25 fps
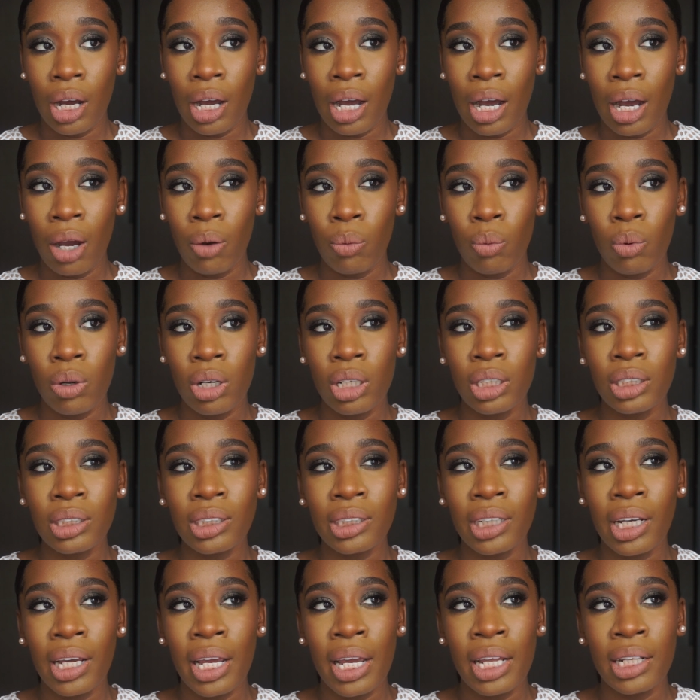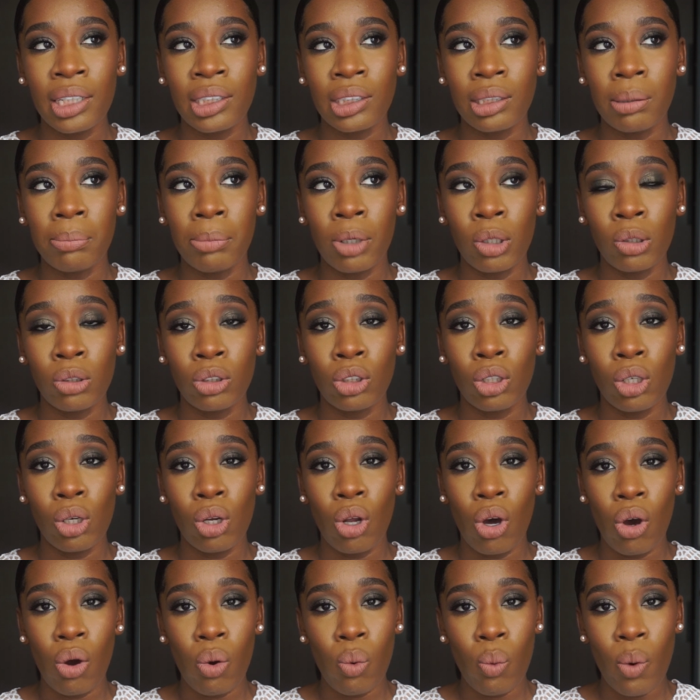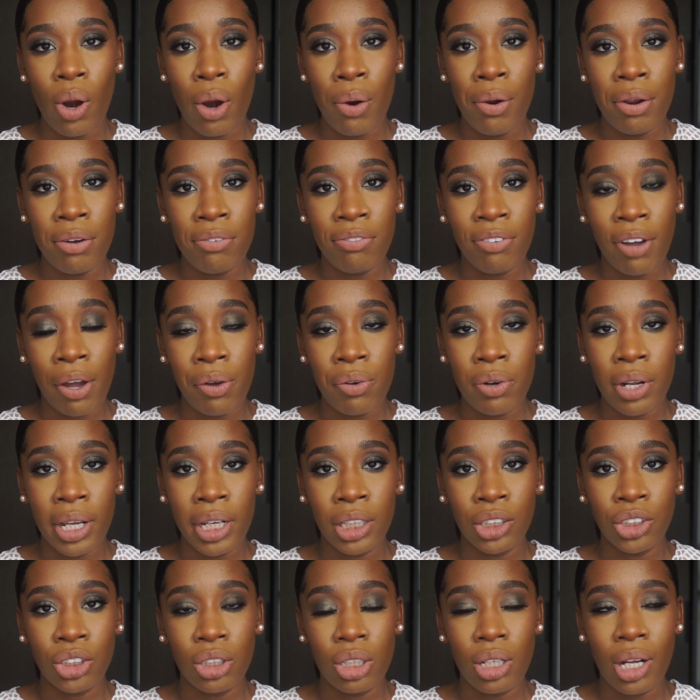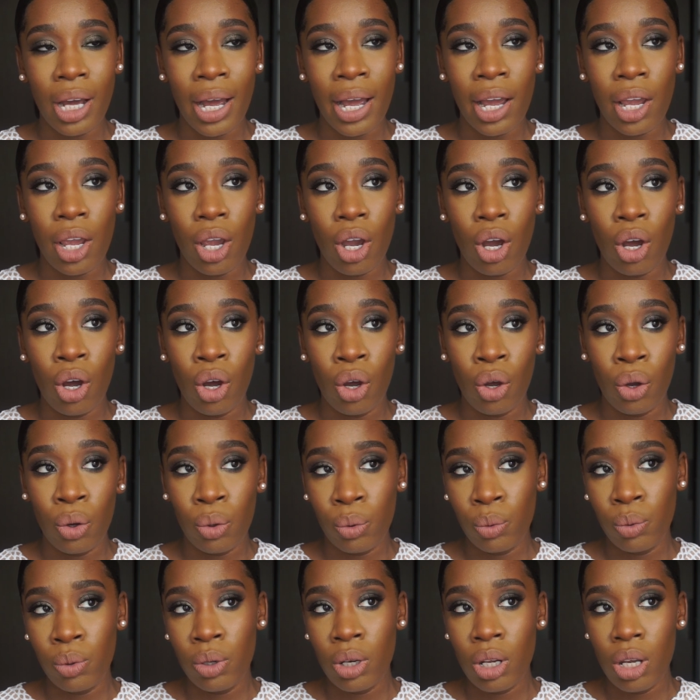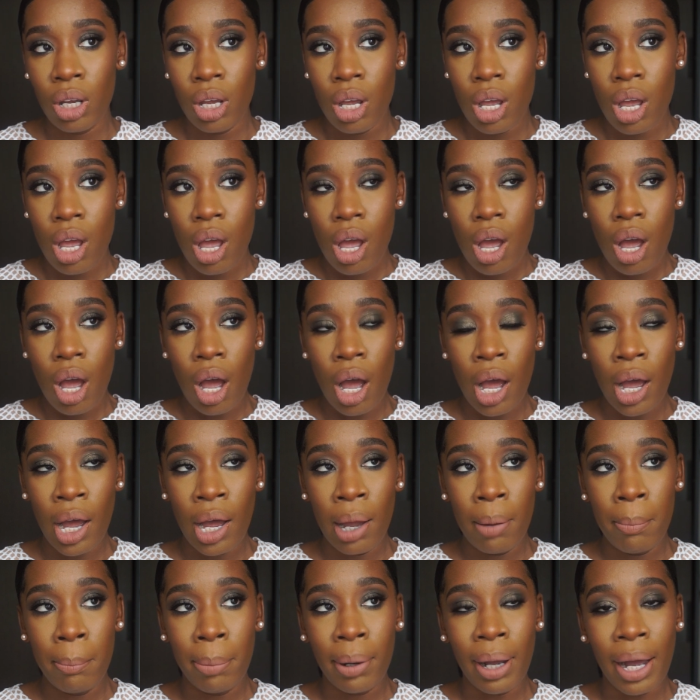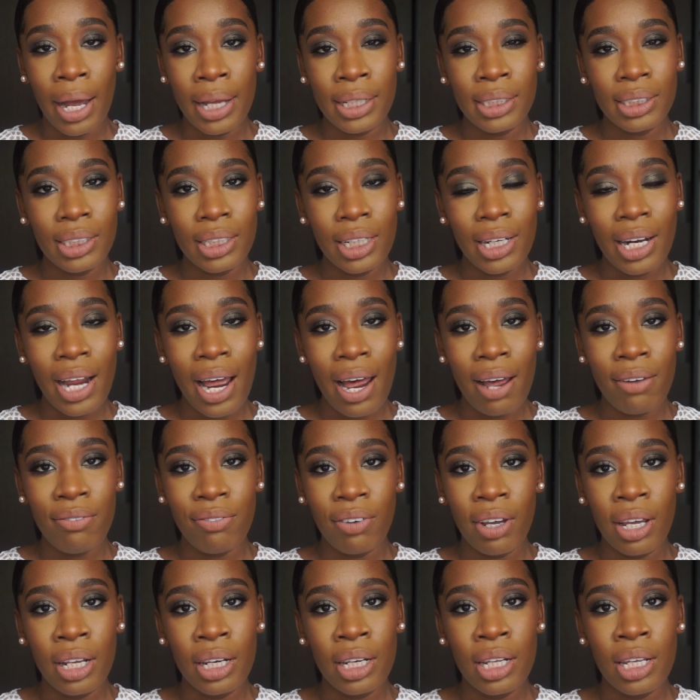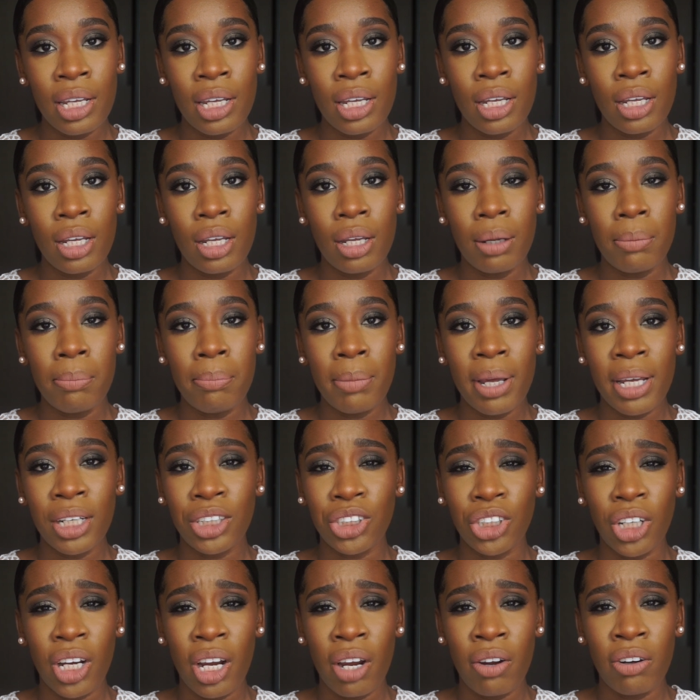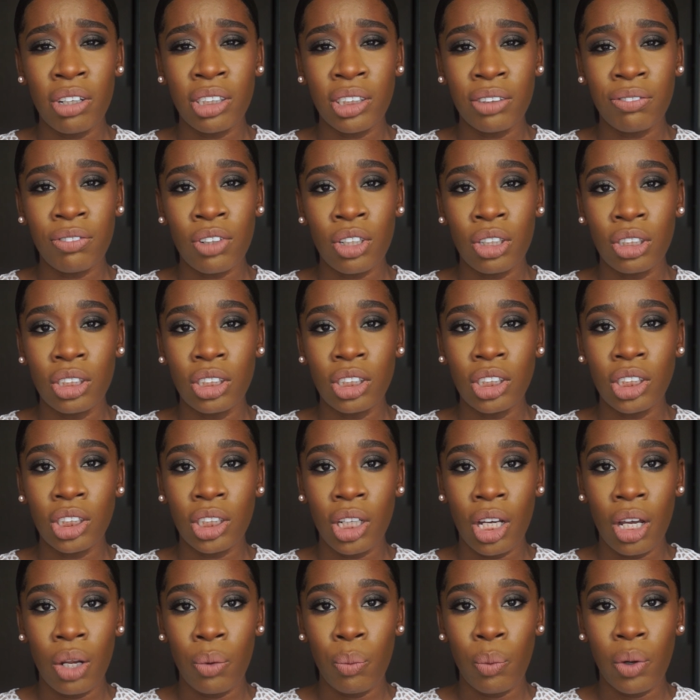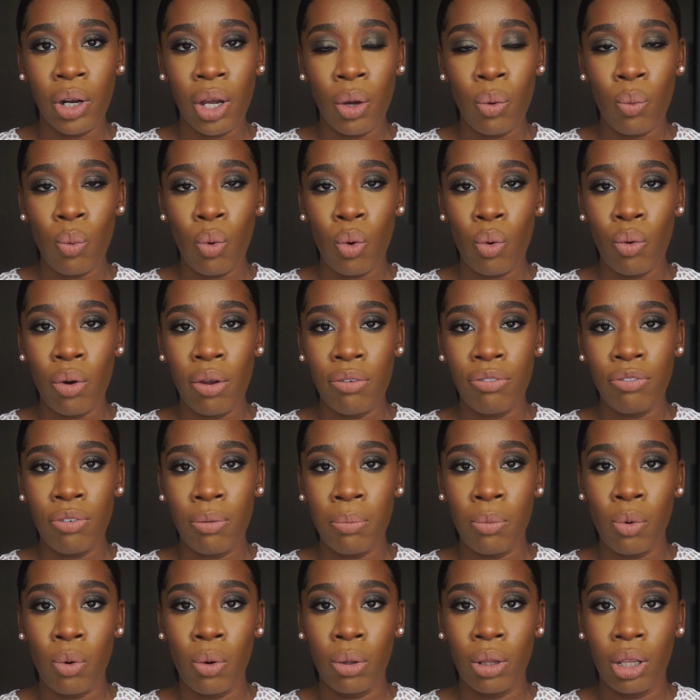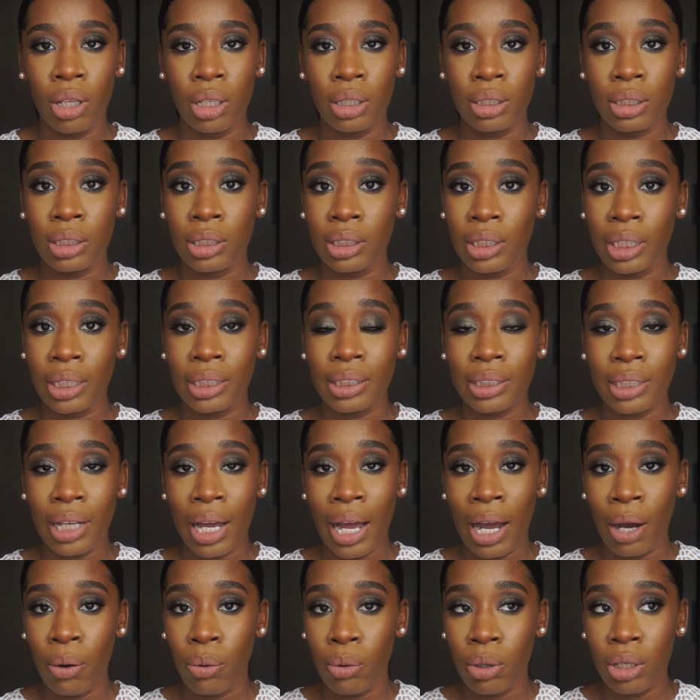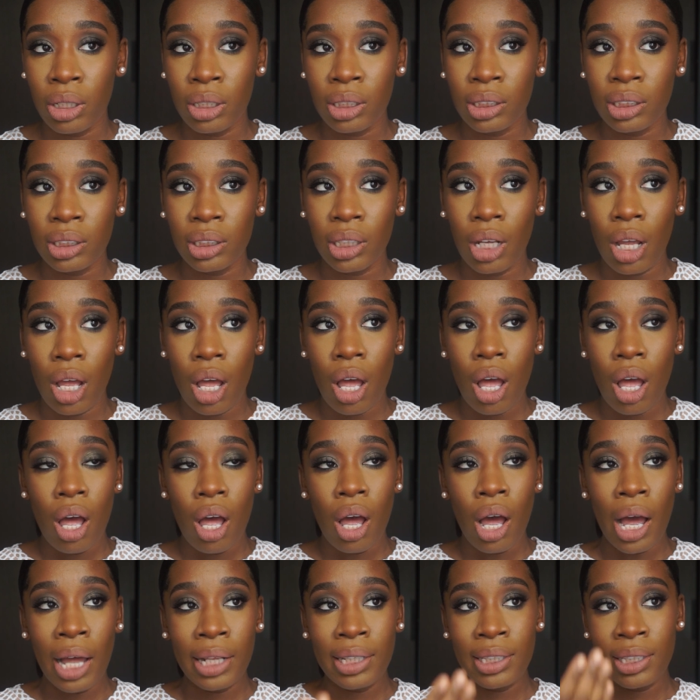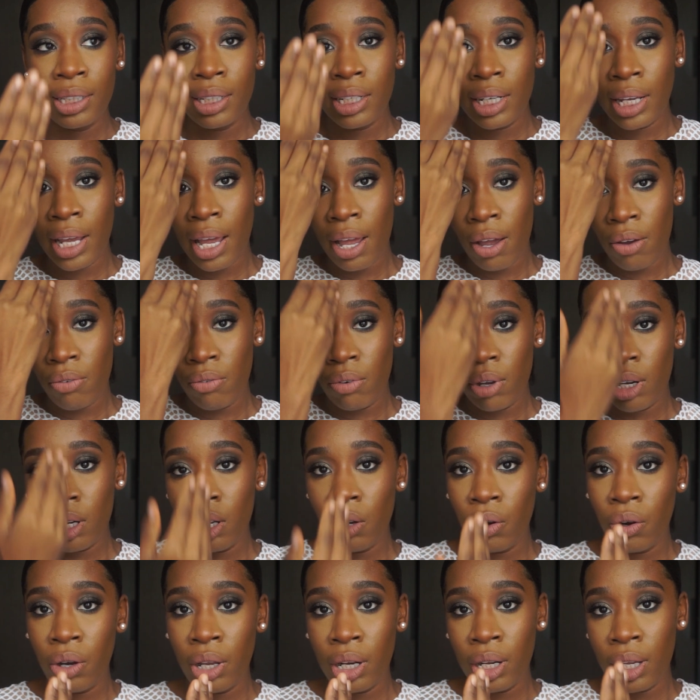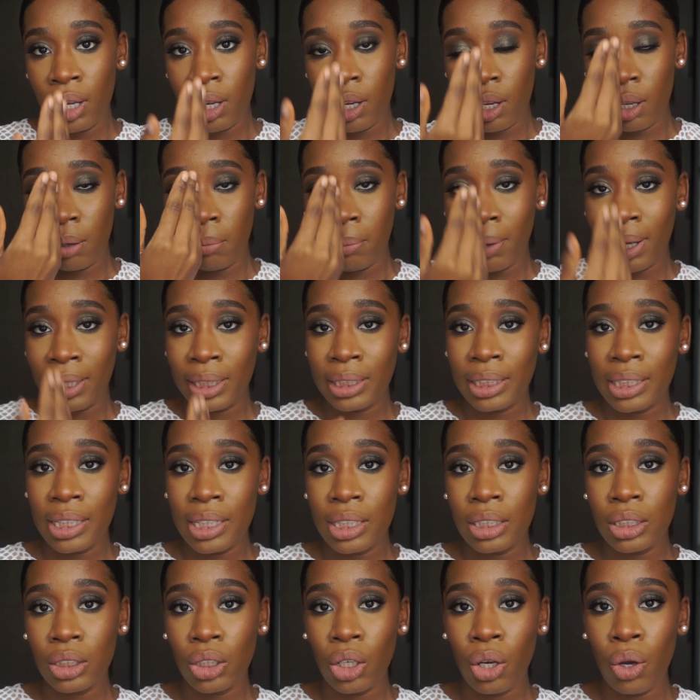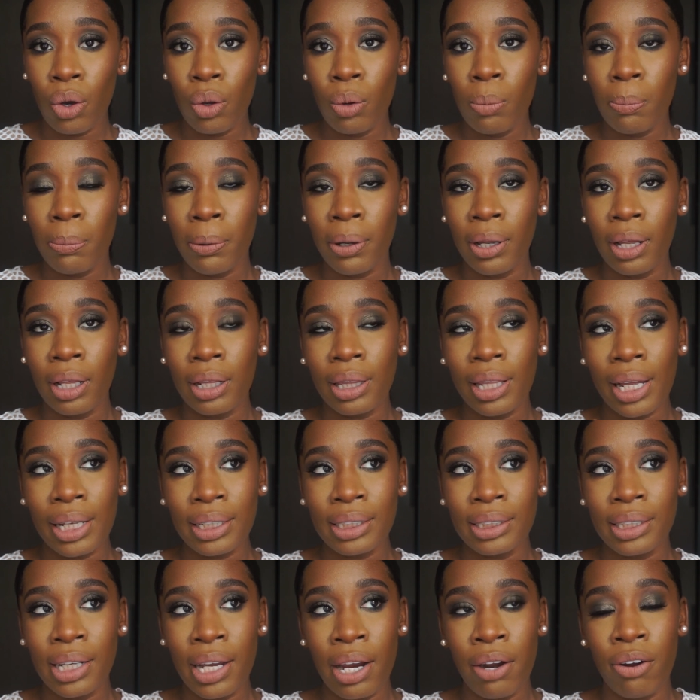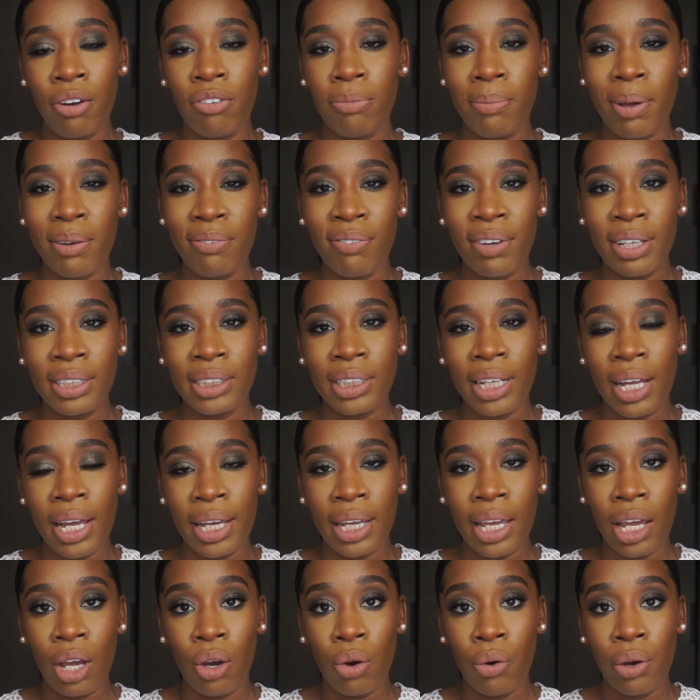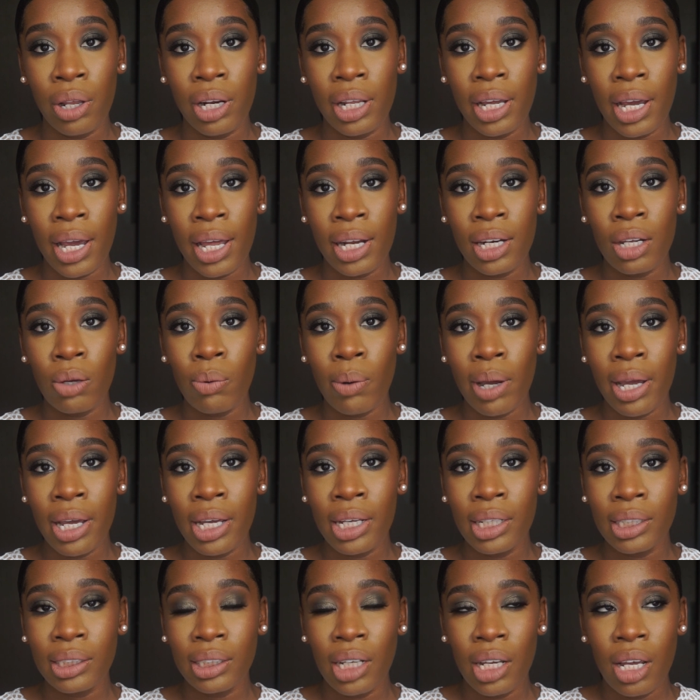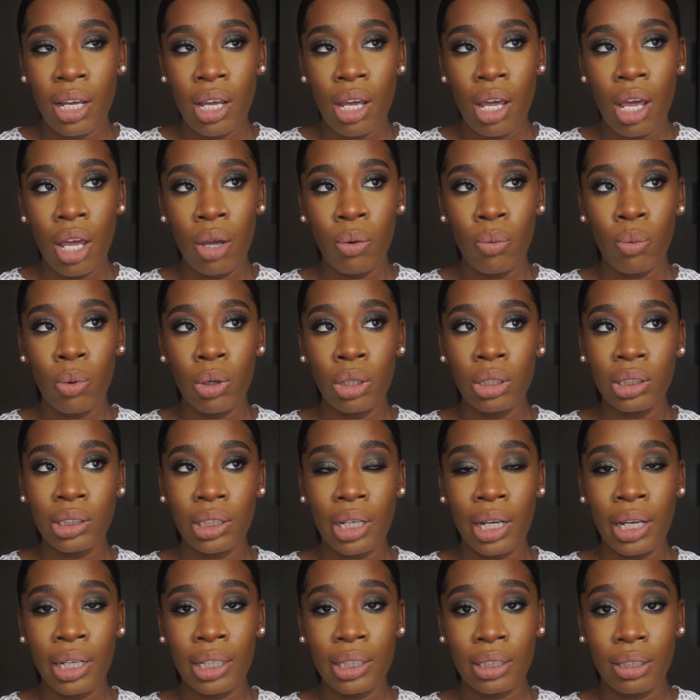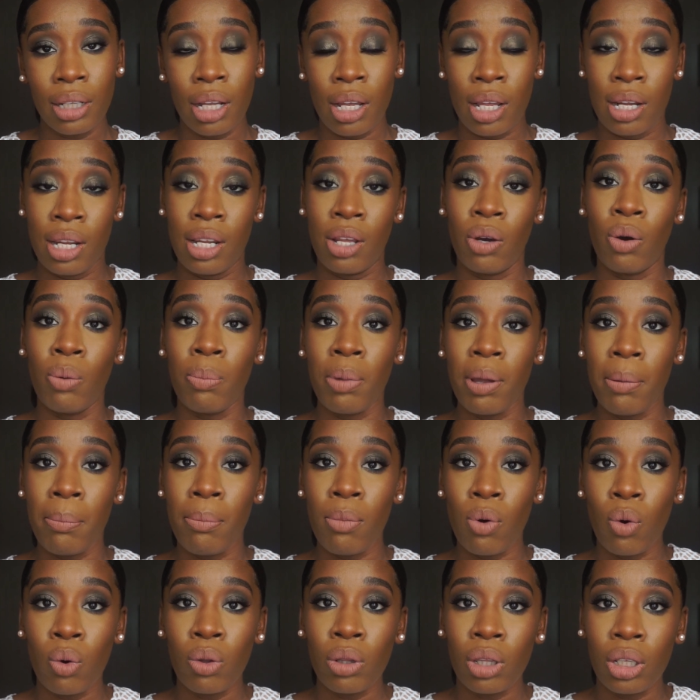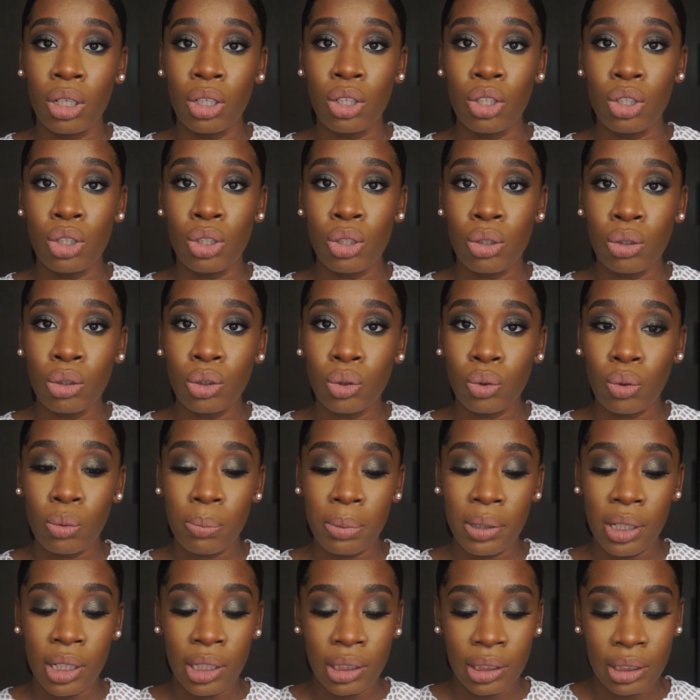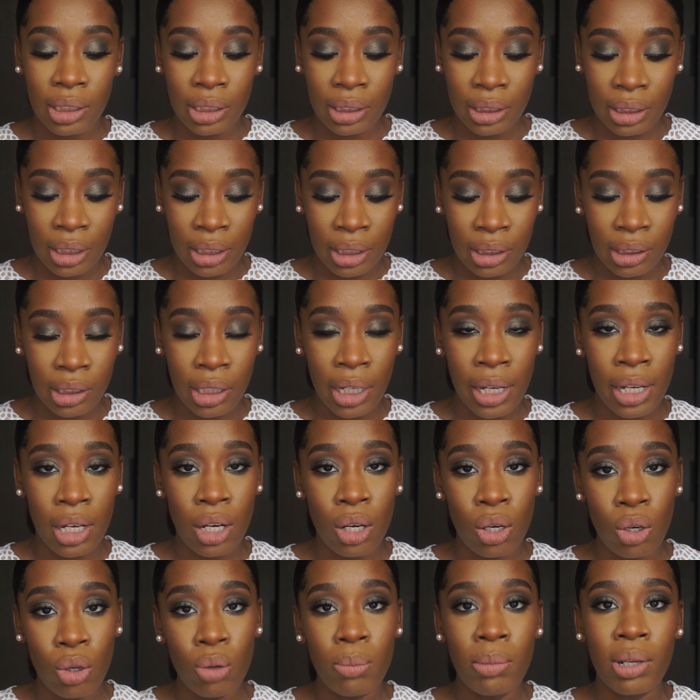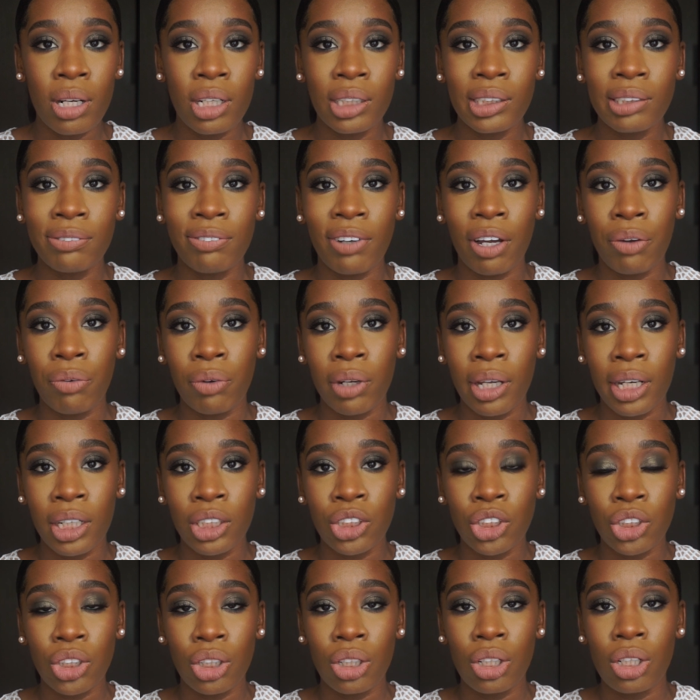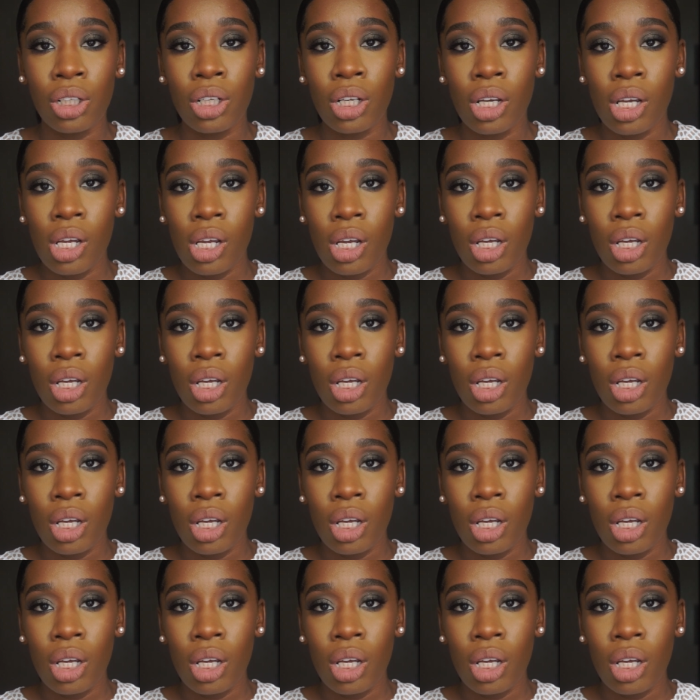I wouldn't say it's the most long wearing foundation I own, but I didn't have any major areas of concern when I wore it for more than 6 hours. I did get really oily in my T-zone, but that's the area of my face that I get oily anyways. It was a little bit more than usual because this is a luminous foundation.